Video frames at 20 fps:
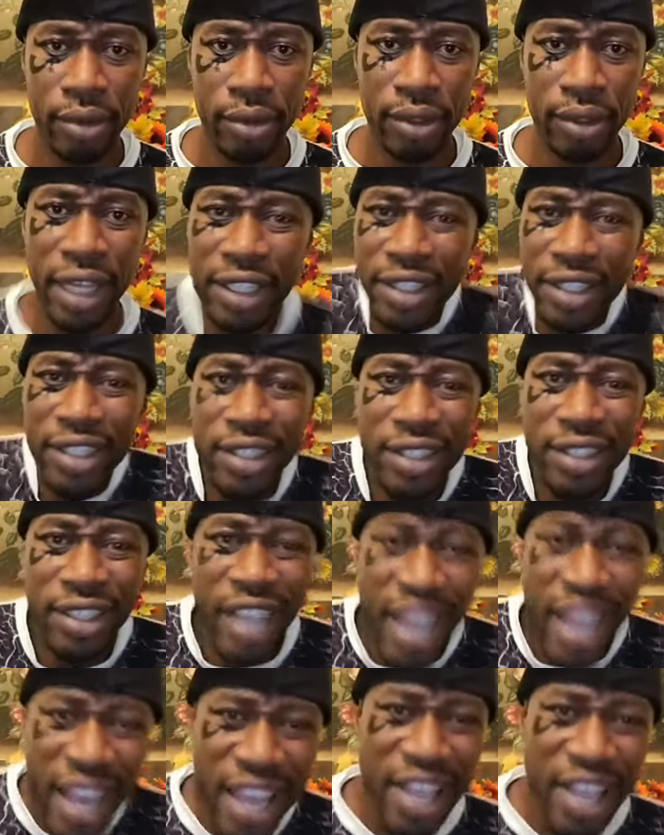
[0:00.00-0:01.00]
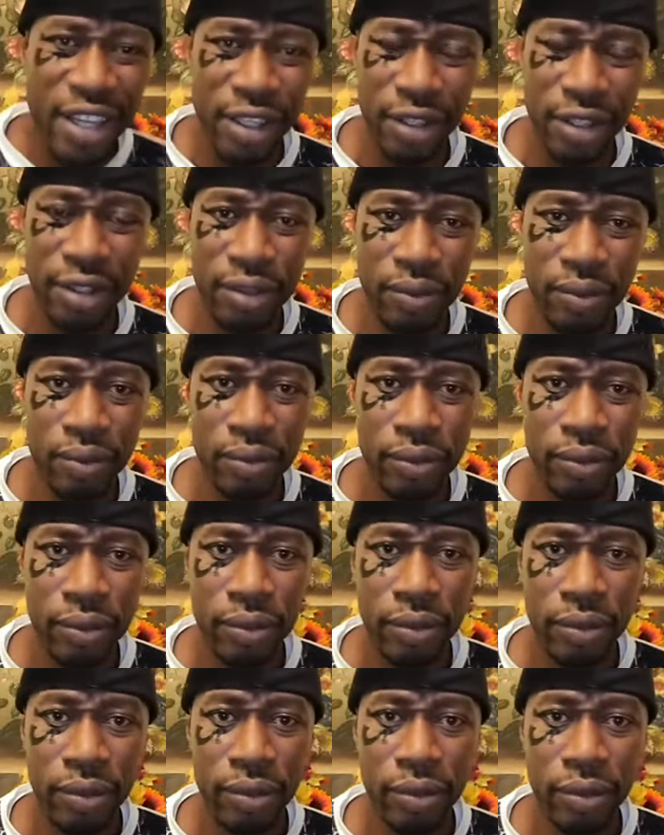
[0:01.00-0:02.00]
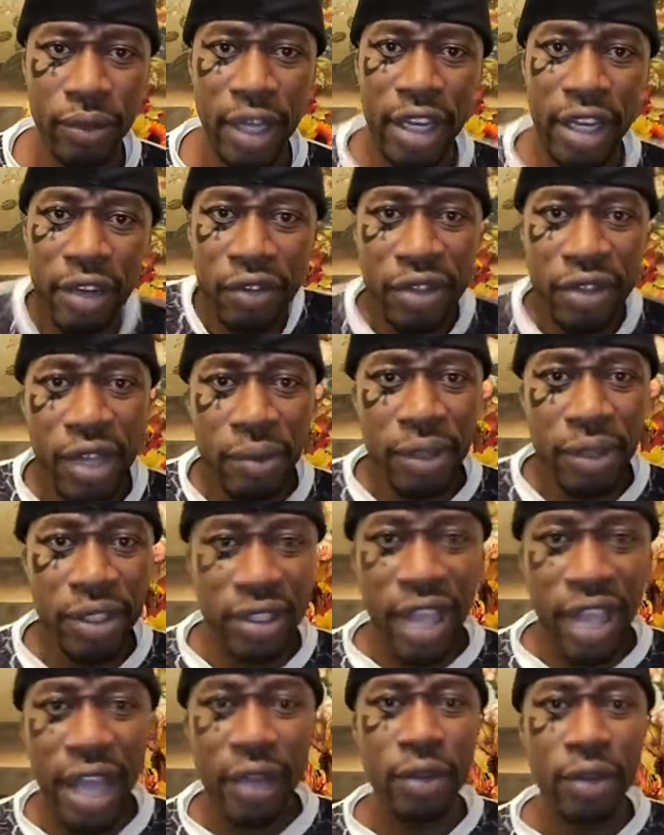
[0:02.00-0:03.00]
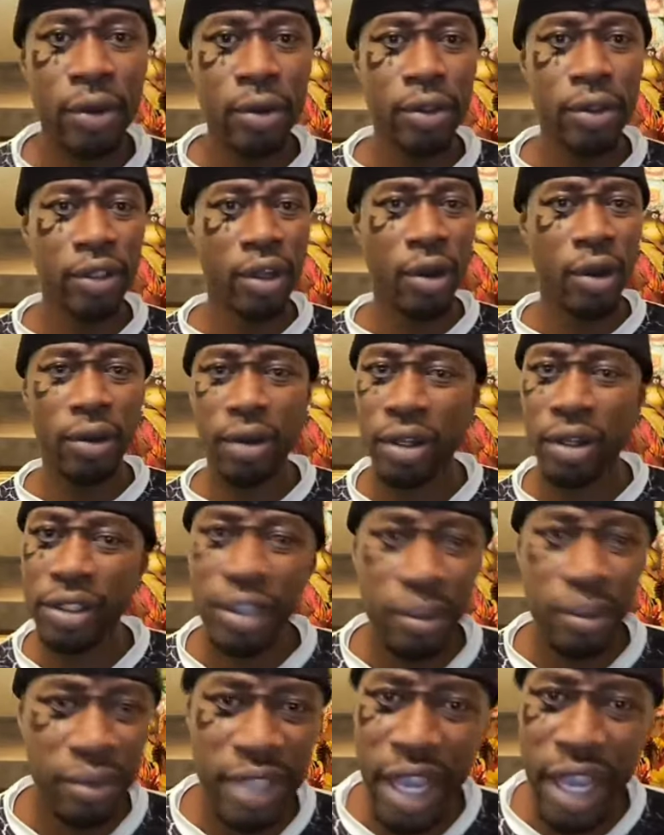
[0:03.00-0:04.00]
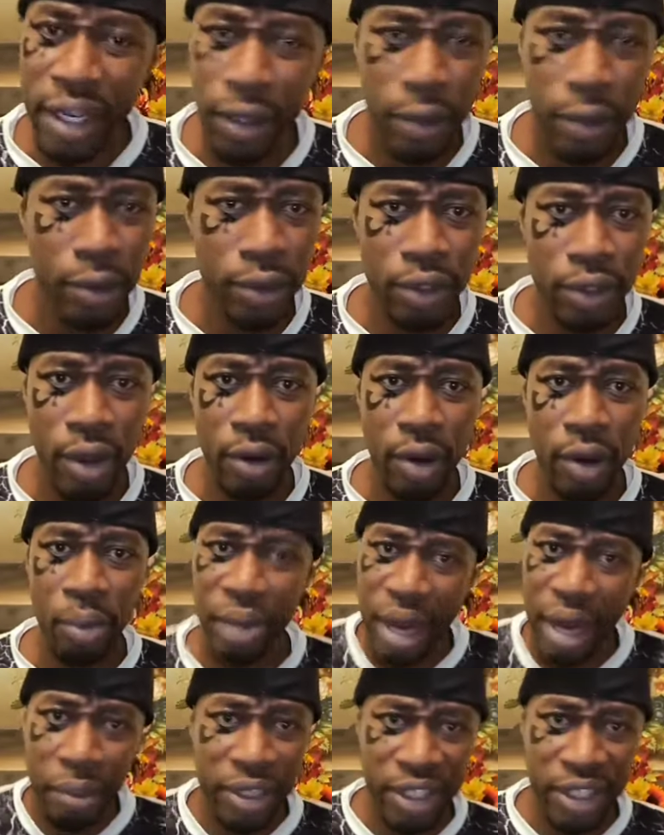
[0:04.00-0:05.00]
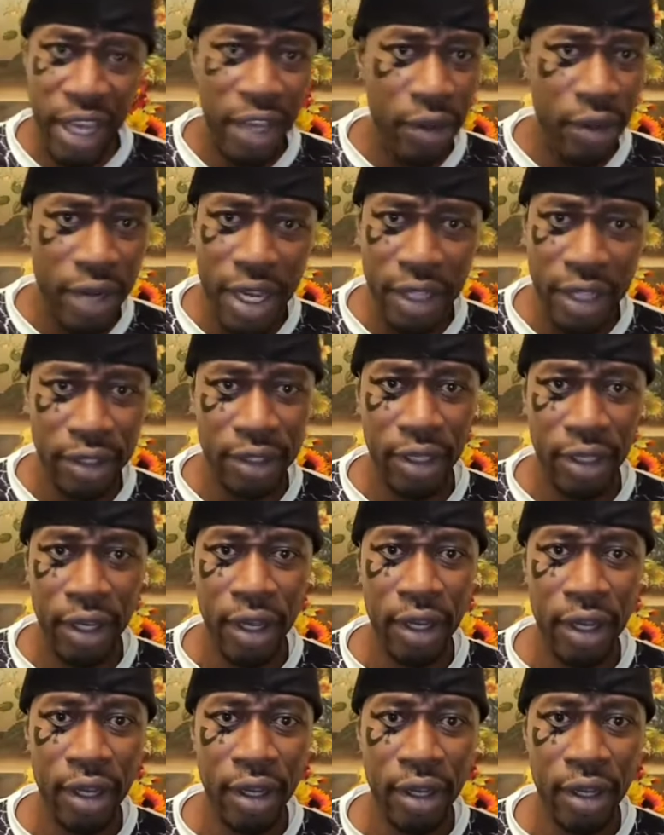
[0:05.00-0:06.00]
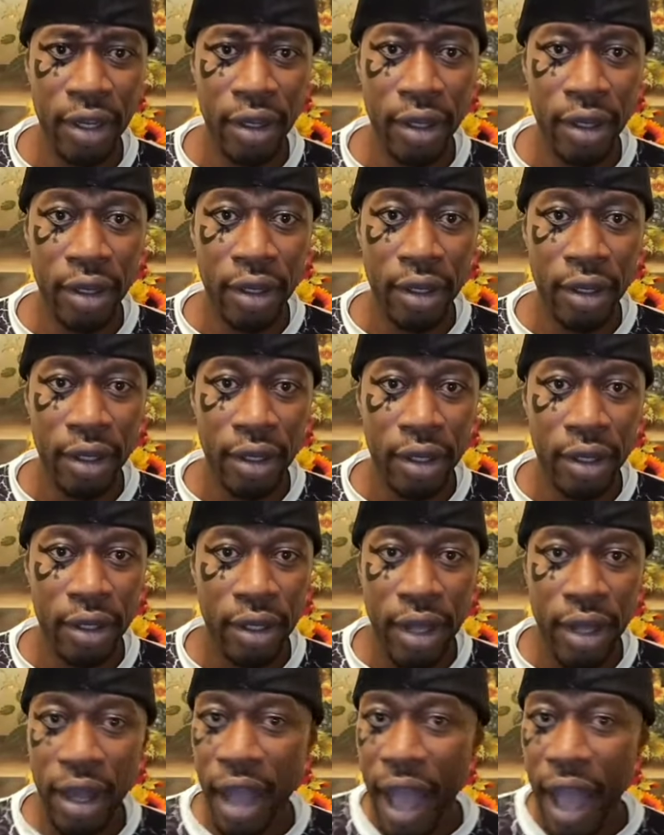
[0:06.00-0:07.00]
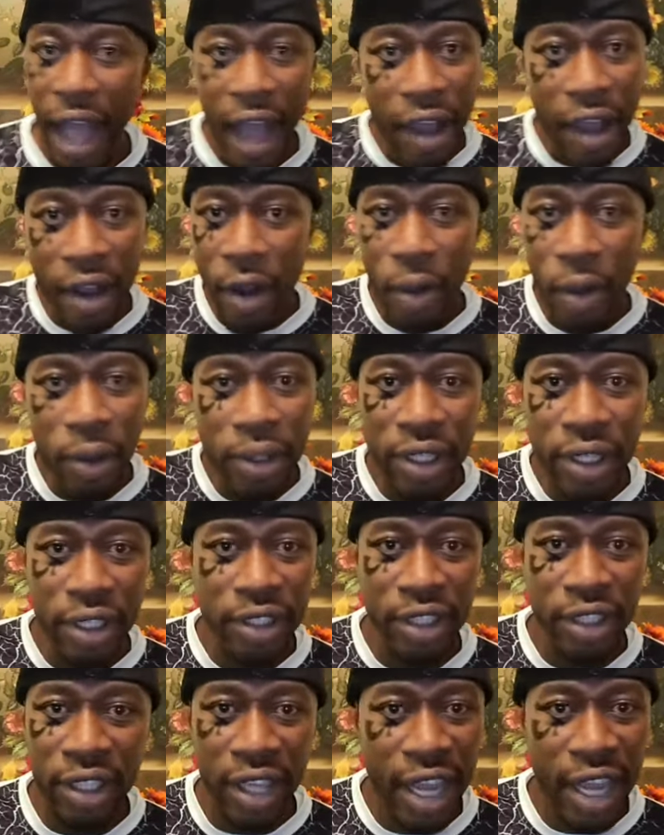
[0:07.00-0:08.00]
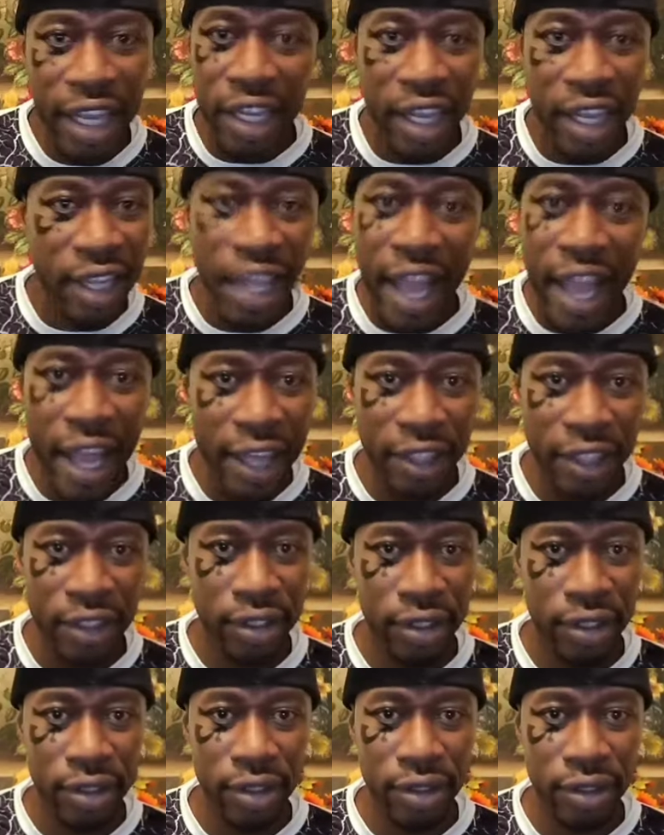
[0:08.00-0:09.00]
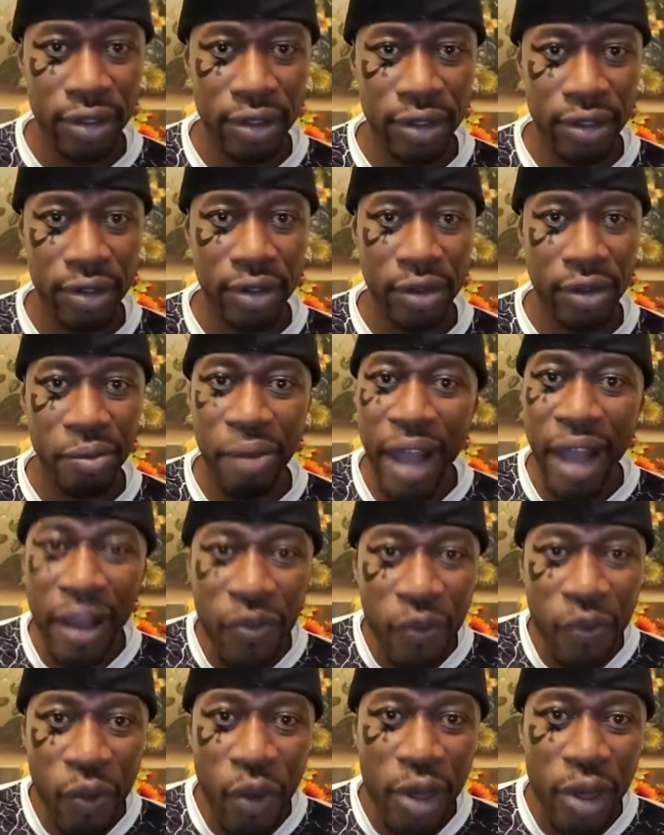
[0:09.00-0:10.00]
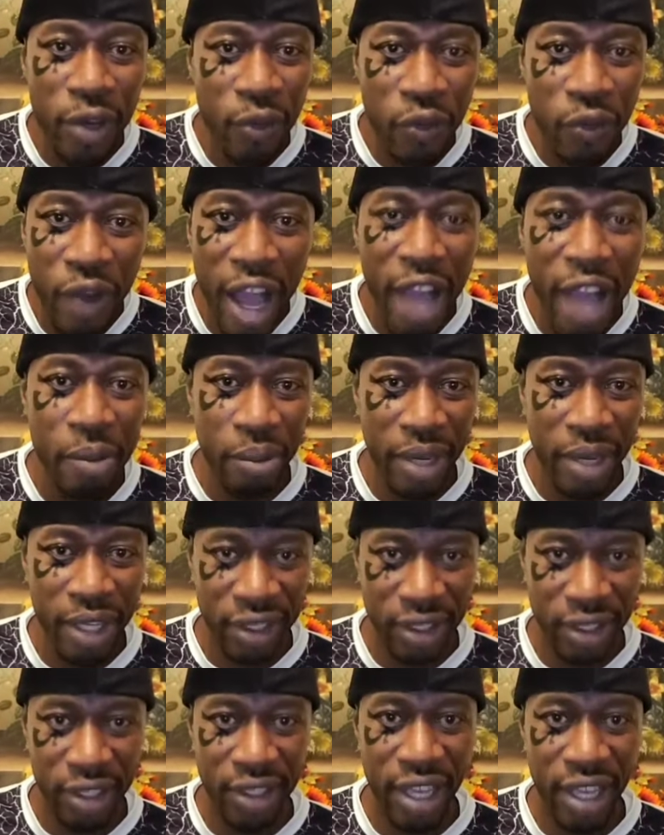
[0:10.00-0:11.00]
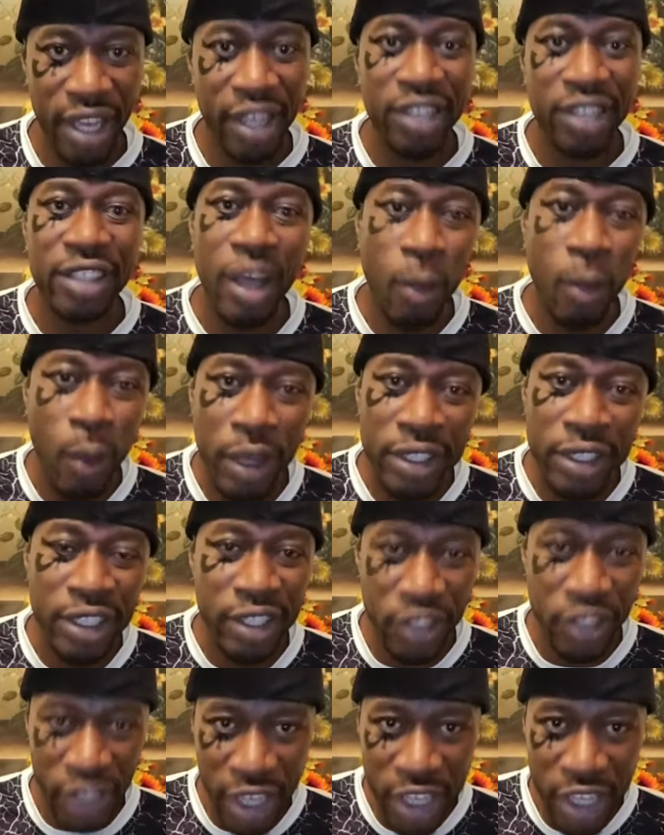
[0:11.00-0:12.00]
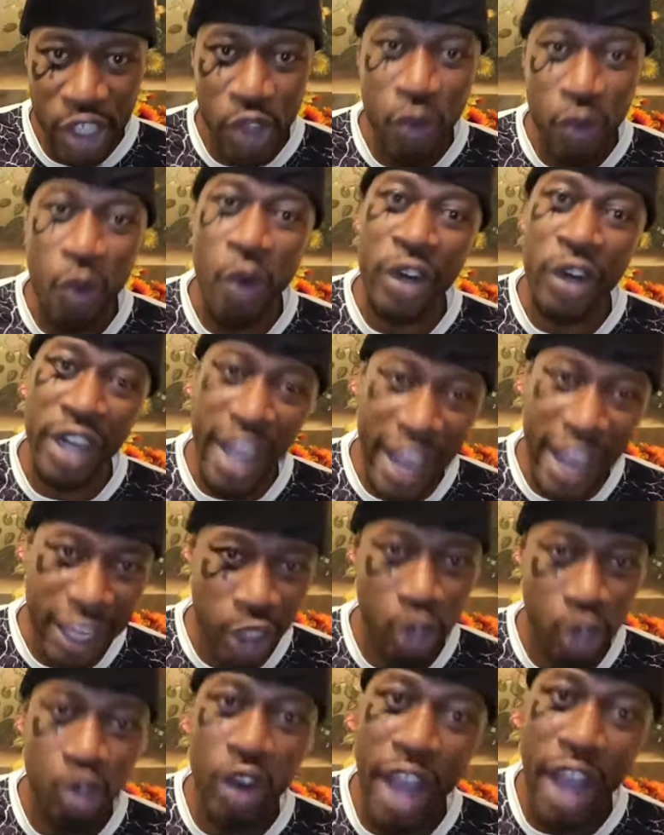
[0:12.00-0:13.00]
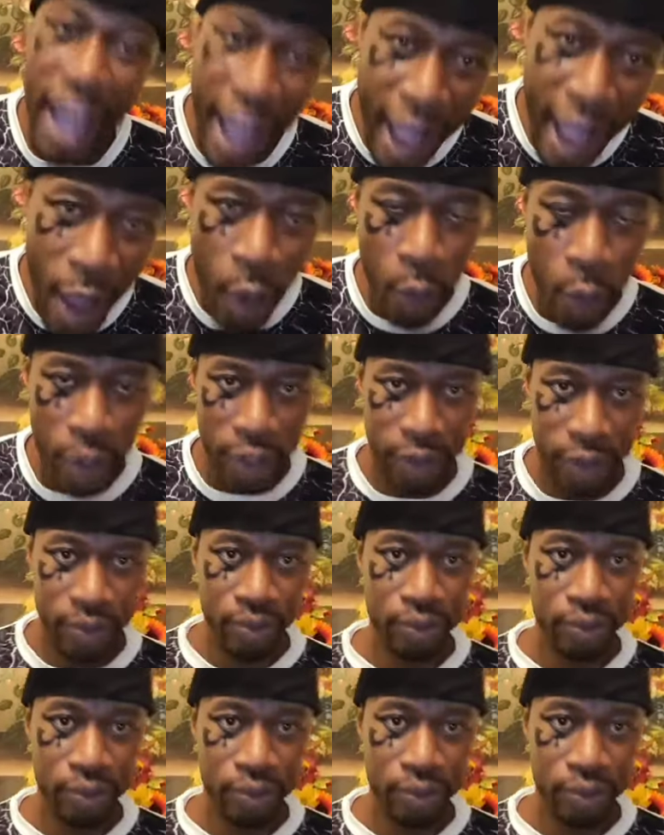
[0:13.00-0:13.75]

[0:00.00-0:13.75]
That's insane. And if something technical is going on, something technical is going on. But I'm going to tell you this I only delayed class by 45 minutes today because I wanted to teach for an extra hour.